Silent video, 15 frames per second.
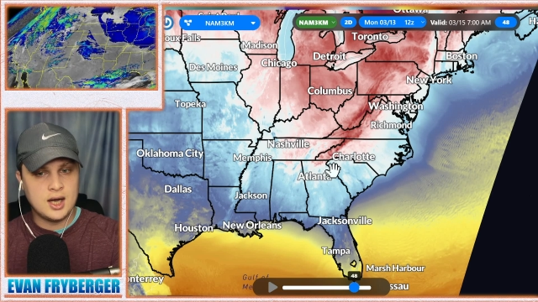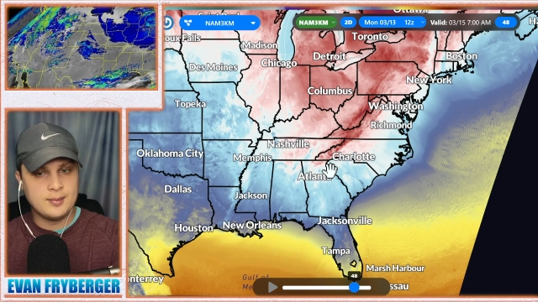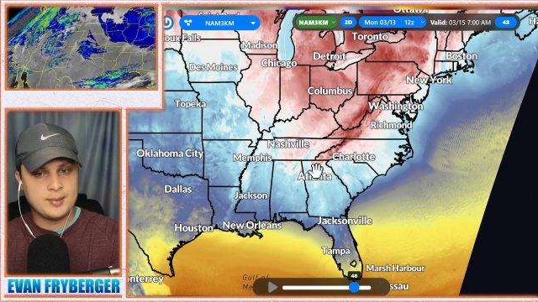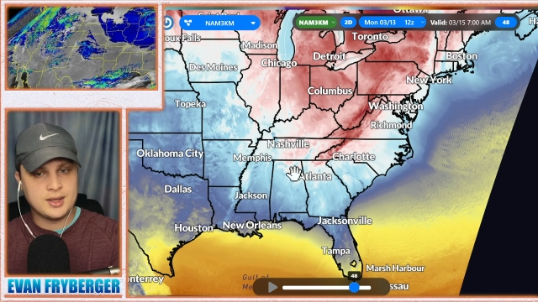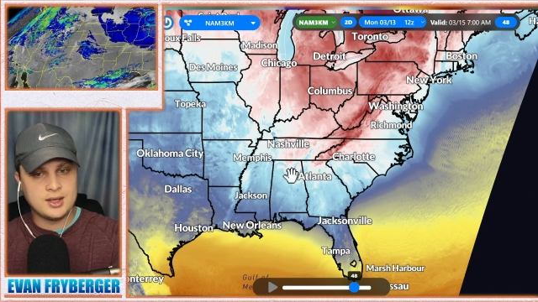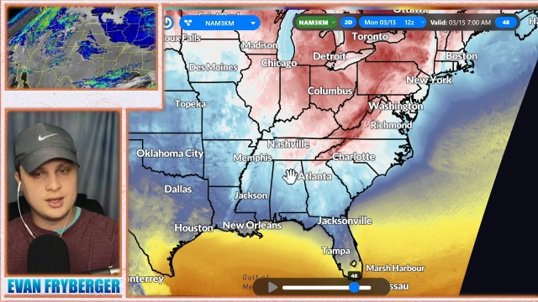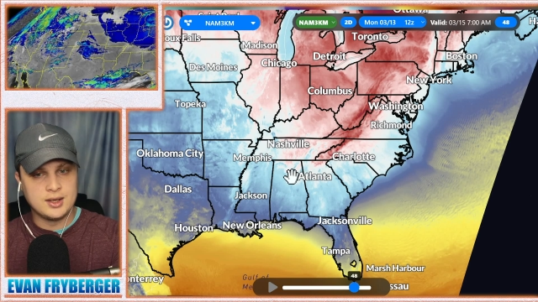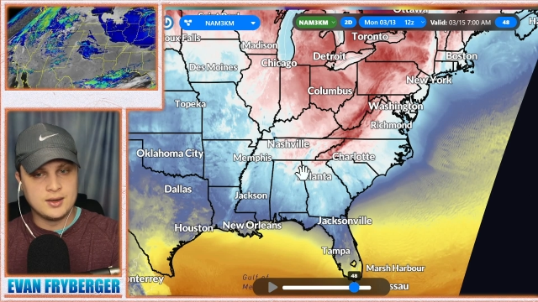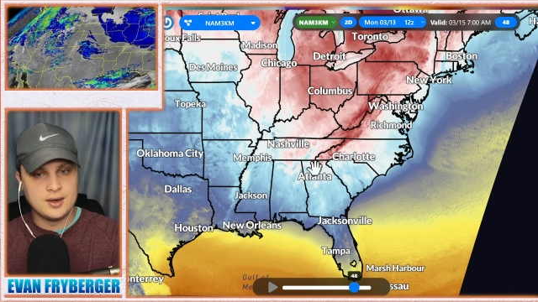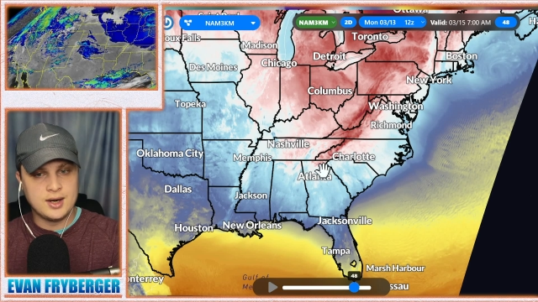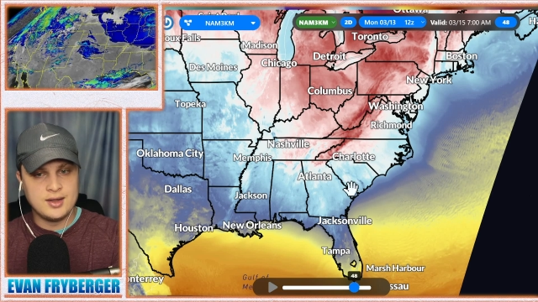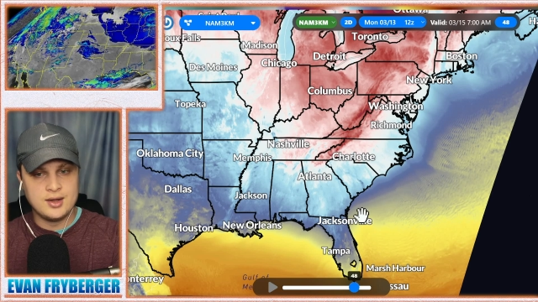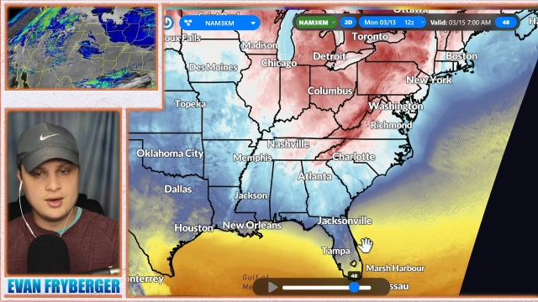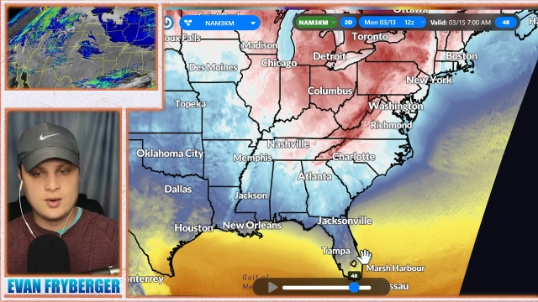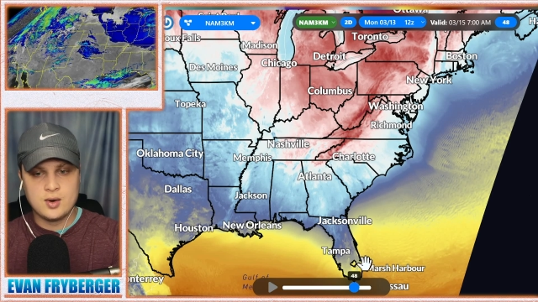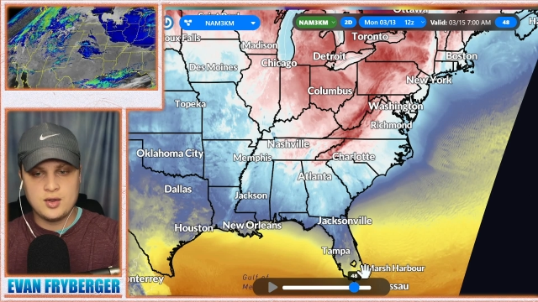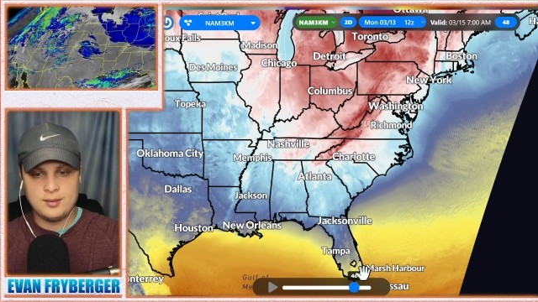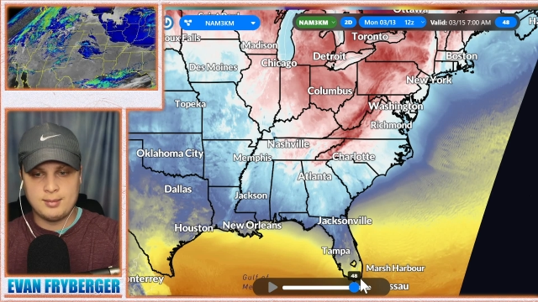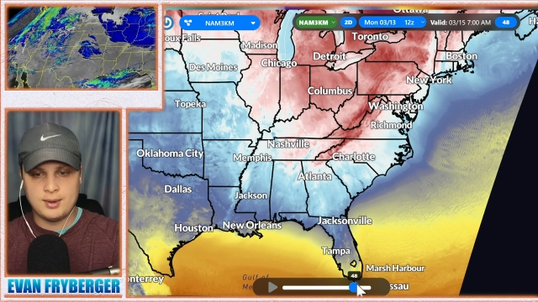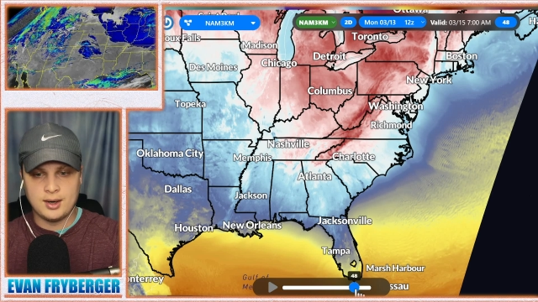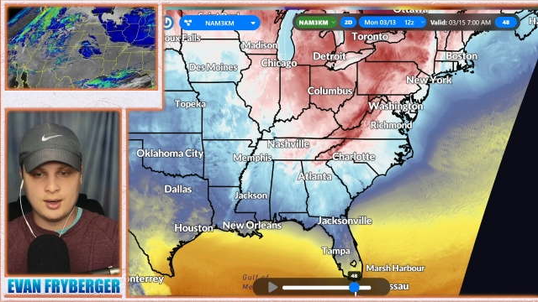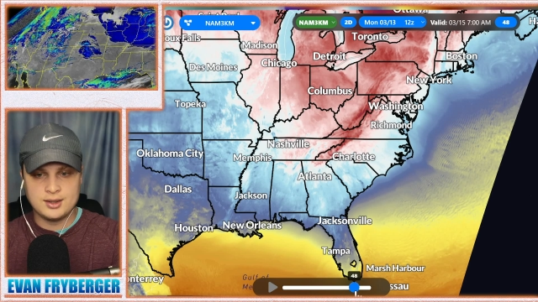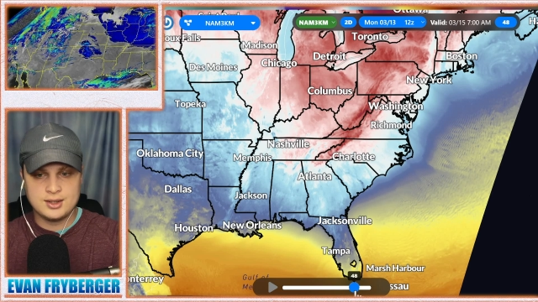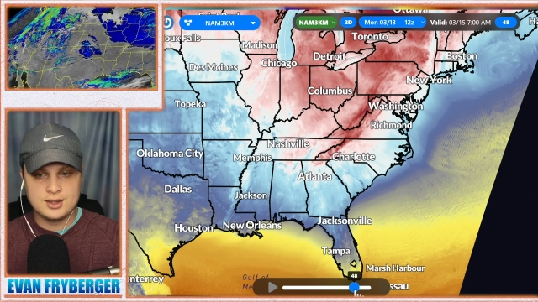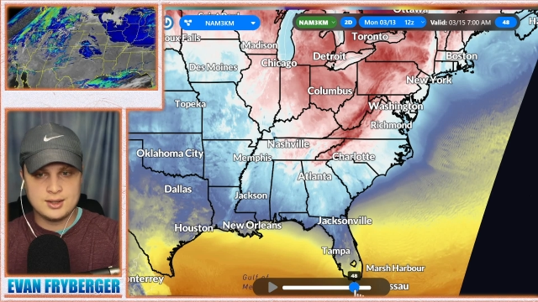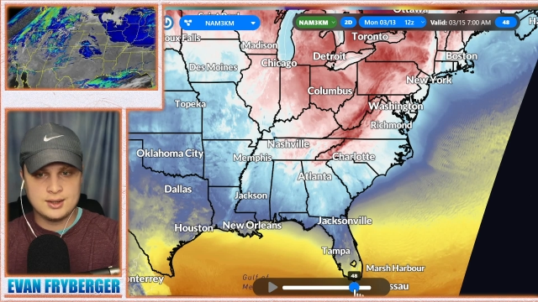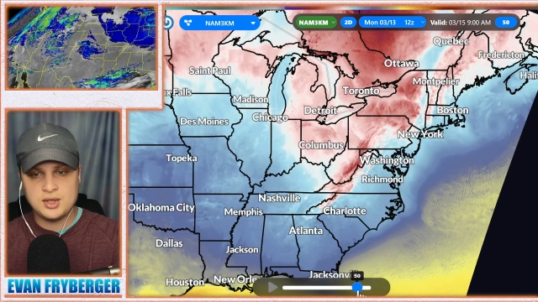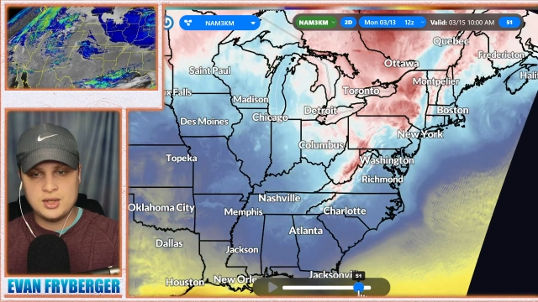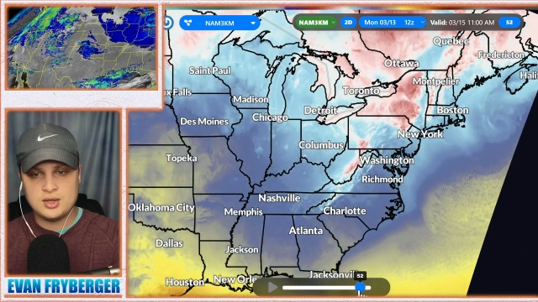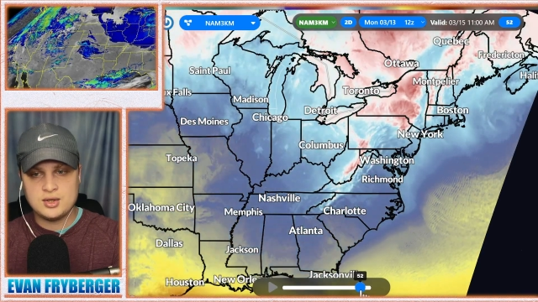up here in the northern parts.
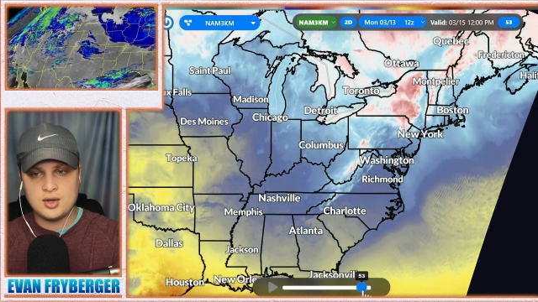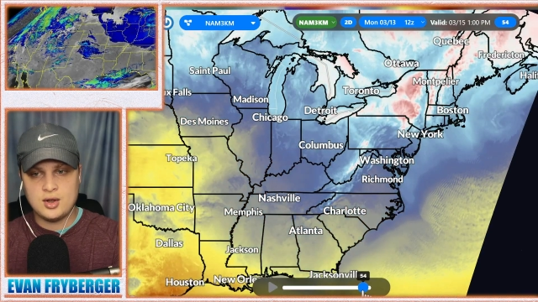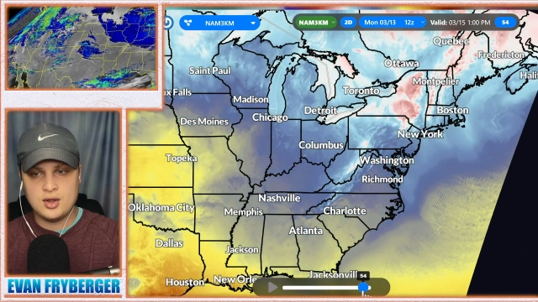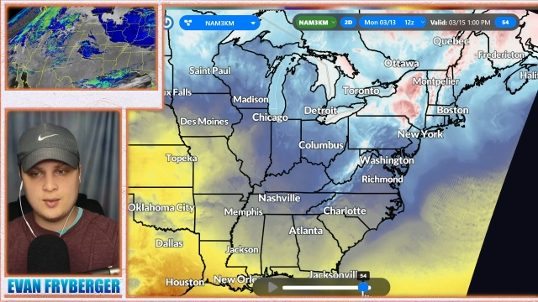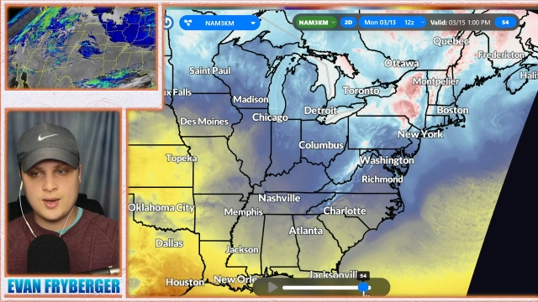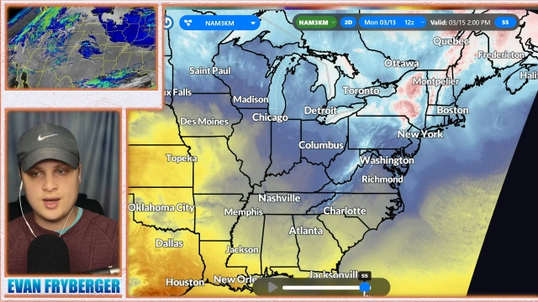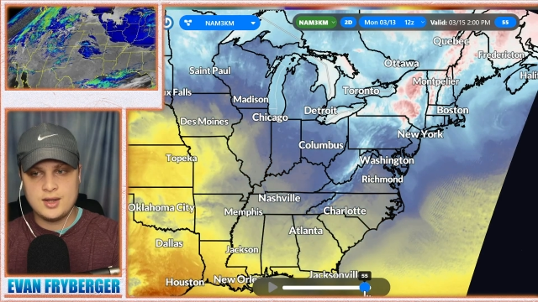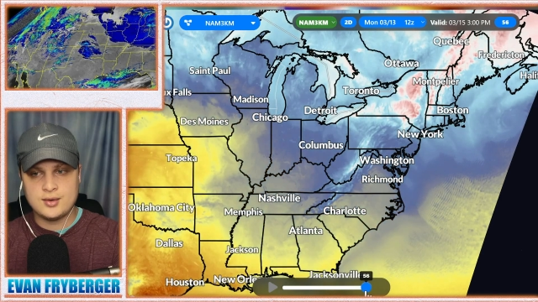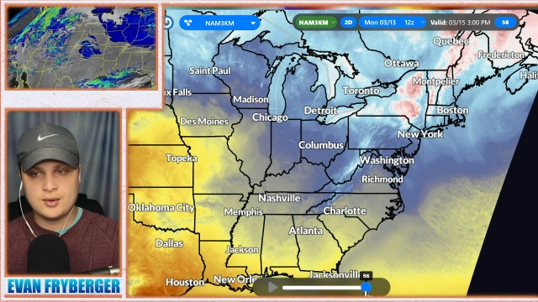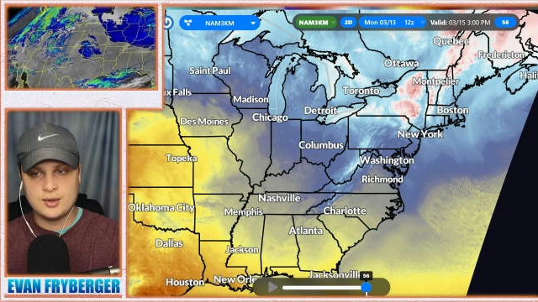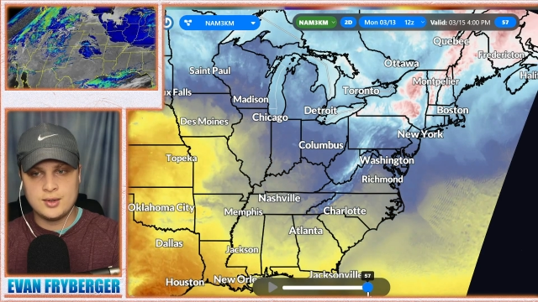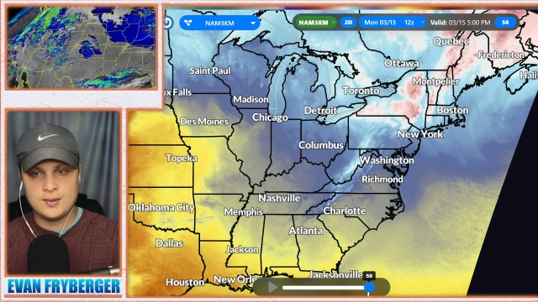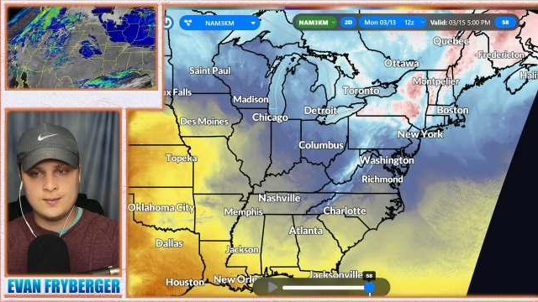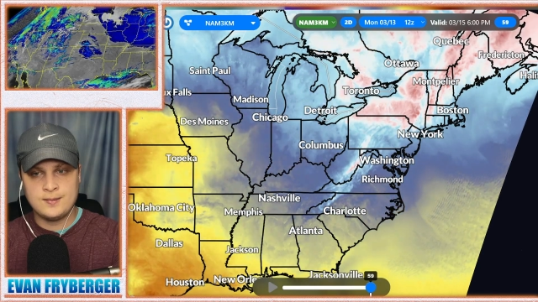Pushing this all the way through,